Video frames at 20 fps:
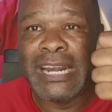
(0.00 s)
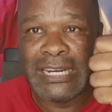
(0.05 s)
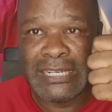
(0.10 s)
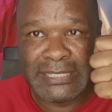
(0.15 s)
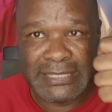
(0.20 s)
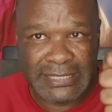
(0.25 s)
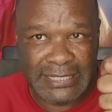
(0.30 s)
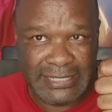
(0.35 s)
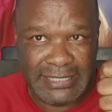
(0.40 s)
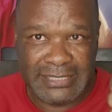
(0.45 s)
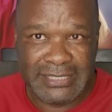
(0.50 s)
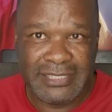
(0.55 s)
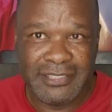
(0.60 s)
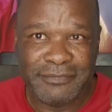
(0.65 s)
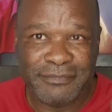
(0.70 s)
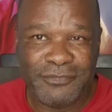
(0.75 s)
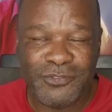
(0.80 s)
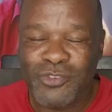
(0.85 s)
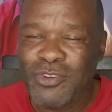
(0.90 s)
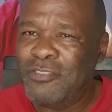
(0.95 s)
receipt.
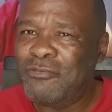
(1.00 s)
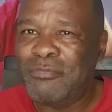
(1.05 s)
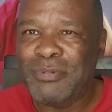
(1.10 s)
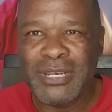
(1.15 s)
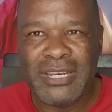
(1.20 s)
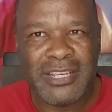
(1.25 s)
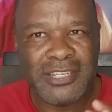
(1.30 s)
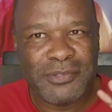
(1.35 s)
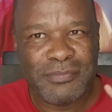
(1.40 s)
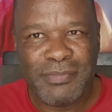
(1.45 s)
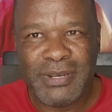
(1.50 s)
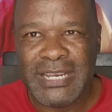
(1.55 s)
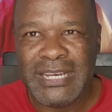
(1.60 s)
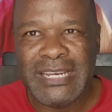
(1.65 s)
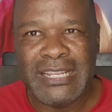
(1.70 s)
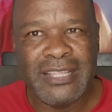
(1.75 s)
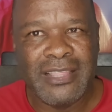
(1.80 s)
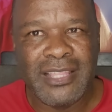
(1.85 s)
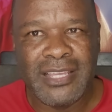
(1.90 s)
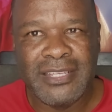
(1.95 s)
We've been
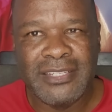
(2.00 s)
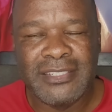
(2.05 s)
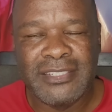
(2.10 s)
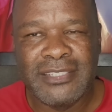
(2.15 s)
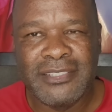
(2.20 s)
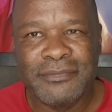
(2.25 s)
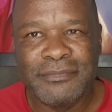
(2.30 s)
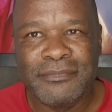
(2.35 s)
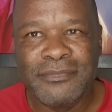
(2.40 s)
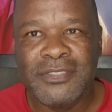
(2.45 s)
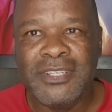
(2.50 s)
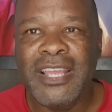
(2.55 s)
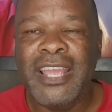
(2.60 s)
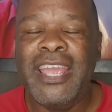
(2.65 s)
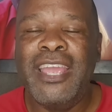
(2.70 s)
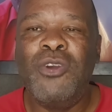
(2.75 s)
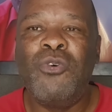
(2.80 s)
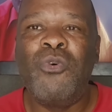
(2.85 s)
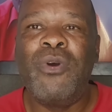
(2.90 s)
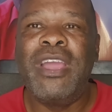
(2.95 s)
explaining this.
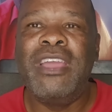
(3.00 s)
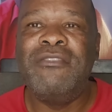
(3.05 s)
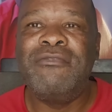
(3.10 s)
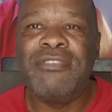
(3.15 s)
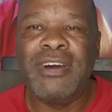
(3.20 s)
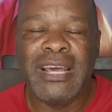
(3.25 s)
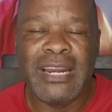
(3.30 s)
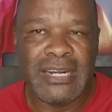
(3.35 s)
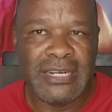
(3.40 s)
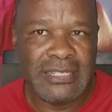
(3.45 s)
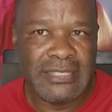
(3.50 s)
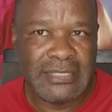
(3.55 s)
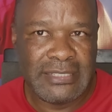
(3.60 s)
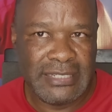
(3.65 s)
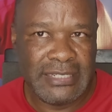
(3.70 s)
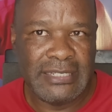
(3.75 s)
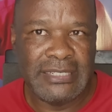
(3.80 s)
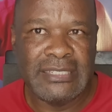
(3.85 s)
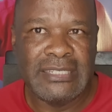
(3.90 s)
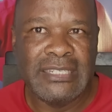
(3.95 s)
A waiver
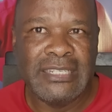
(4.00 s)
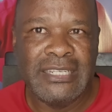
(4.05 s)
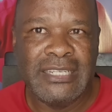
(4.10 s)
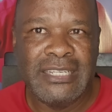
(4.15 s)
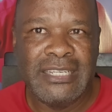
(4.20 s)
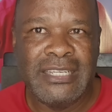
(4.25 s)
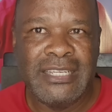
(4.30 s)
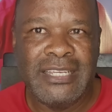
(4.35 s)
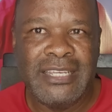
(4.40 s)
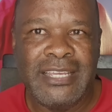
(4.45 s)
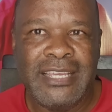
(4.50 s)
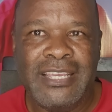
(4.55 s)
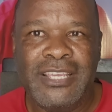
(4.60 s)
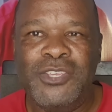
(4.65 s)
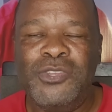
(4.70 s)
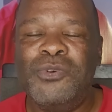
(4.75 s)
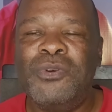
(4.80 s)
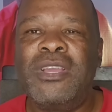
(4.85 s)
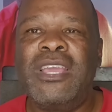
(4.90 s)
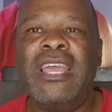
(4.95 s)
receipt.
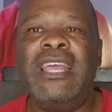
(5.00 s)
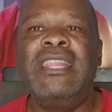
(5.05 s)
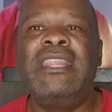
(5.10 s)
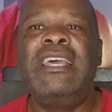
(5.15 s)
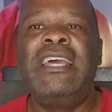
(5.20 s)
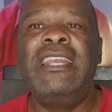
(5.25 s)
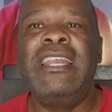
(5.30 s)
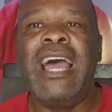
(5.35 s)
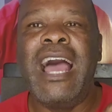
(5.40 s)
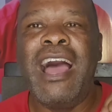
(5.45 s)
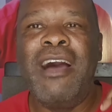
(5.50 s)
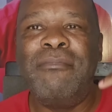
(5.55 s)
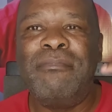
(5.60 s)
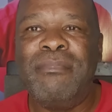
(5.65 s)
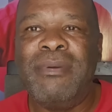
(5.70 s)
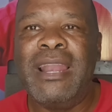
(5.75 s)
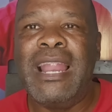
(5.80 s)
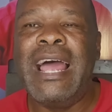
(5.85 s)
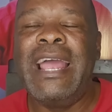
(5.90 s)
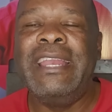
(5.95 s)
You can then
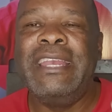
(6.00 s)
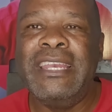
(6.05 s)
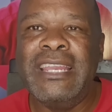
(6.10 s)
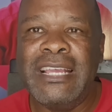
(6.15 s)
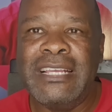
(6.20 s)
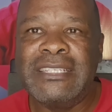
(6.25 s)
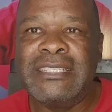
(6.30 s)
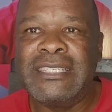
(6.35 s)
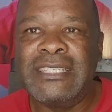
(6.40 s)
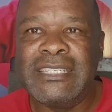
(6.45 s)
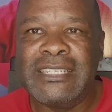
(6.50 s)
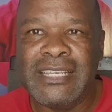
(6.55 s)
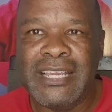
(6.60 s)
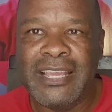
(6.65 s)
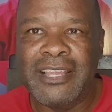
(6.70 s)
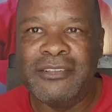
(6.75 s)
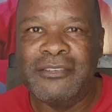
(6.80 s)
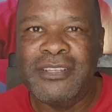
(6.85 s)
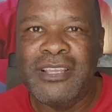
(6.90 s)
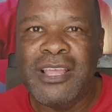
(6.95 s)
apply next
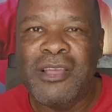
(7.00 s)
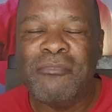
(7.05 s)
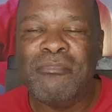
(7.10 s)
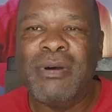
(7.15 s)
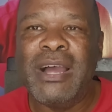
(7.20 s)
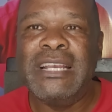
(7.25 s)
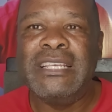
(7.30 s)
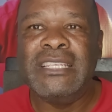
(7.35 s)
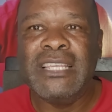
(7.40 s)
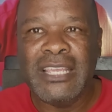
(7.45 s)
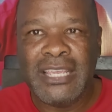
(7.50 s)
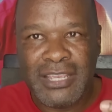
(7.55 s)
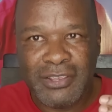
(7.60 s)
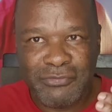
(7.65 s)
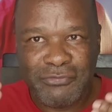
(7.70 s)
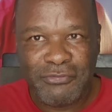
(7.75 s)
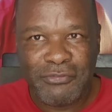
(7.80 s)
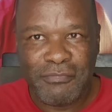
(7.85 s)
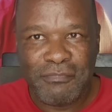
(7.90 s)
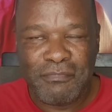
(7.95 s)
year. But
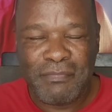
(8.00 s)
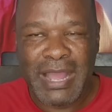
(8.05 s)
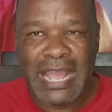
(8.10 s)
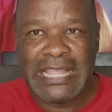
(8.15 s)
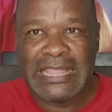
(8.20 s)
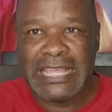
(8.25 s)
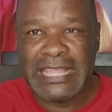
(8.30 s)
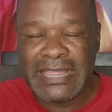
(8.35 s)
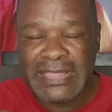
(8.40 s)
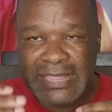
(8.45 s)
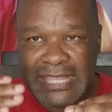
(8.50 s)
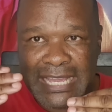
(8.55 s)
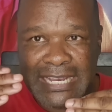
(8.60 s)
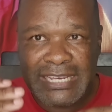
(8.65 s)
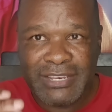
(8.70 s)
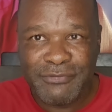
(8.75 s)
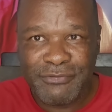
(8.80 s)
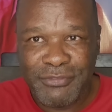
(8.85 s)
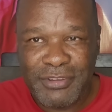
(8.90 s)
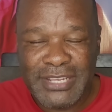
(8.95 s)
if by the
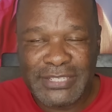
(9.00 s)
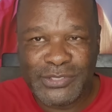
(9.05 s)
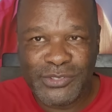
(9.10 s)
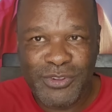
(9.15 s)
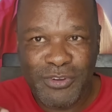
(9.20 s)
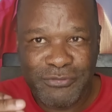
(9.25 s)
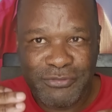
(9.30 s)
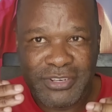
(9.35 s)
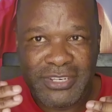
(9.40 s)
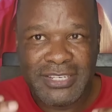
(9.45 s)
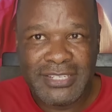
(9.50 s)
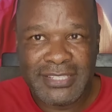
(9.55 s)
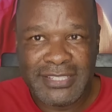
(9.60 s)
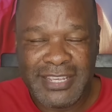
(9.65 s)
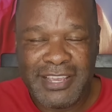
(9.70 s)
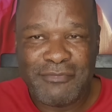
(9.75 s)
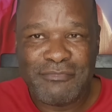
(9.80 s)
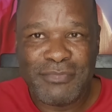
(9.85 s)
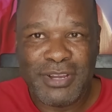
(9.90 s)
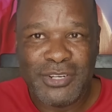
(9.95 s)
31st of
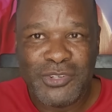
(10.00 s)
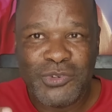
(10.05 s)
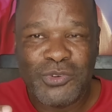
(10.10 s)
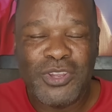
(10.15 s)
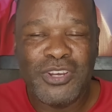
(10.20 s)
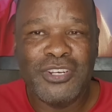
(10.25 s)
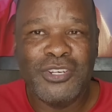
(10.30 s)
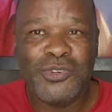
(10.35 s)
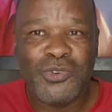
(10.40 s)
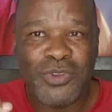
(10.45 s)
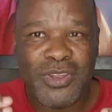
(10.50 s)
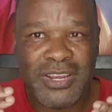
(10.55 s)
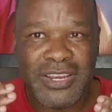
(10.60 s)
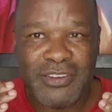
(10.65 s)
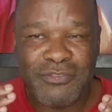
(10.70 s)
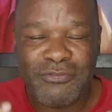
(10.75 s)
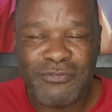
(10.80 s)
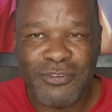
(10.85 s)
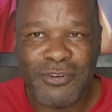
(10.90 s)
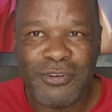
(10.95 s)
December
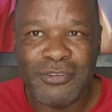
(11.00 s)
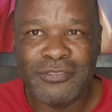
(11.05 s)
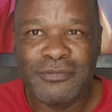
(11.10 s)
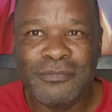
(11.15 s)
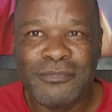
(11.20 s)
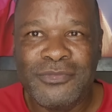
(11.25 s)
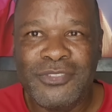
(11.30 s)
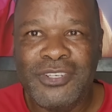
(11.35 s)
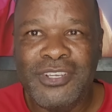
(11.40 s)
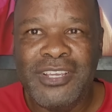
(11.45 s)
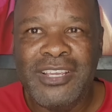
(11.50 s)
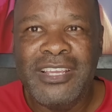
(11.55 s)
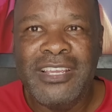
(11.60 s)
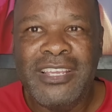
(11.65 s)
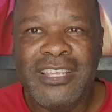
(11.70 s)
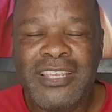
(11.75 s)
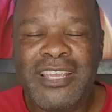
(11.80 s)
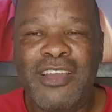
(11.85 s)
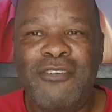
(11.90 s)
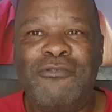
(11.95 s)
2024,
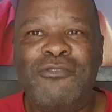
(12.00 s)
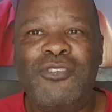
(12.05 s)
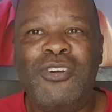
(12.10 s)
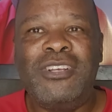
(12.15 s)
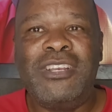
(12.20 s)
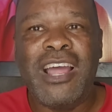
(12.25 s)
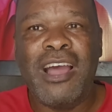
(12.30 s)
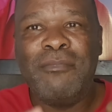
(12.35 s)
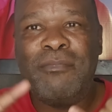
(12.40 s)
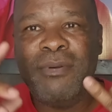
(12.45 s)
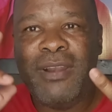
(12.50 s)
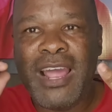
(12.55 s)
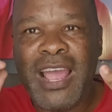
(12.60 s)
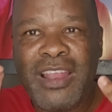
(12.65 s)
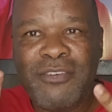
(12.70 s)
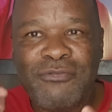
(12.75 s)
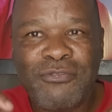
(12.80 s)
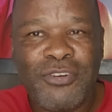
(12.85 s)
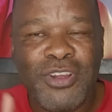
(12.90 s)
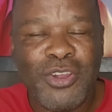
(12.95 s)
you have not applied
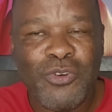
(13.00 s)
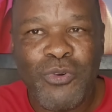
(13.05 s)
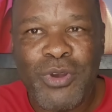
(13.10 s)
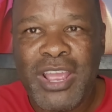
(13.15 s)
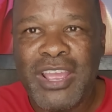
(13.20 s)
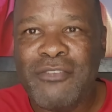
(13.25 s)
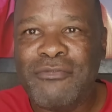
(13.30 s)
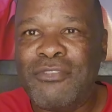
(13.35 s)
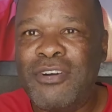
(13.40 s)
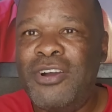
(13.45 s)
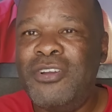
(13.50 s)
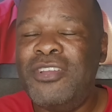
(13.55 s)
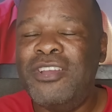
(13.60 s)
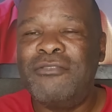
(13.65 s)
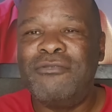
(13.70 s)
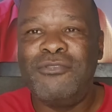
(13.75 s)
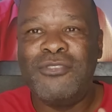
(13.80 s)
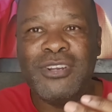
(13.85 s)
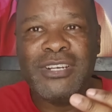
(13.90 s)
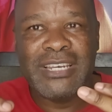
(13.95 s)
for a waiver, you
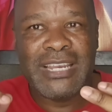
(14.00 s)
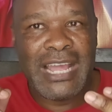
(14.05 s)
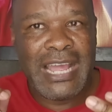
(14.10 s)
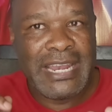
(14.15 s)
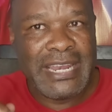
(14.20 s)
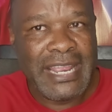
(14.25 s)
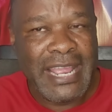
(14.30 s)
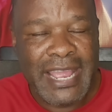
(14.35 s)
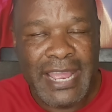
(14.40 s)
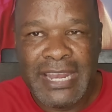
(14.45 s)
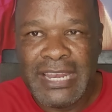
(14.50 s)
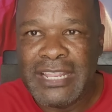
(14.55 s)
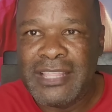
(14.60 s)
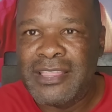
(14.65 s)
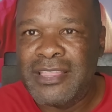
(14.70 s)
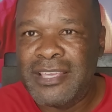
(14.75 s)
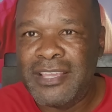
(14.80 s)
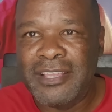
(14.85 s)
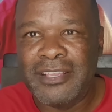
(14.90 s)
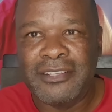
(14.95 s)
have not done
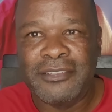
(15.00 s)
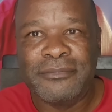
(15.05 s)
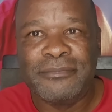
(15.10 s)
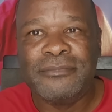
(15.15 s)
anything,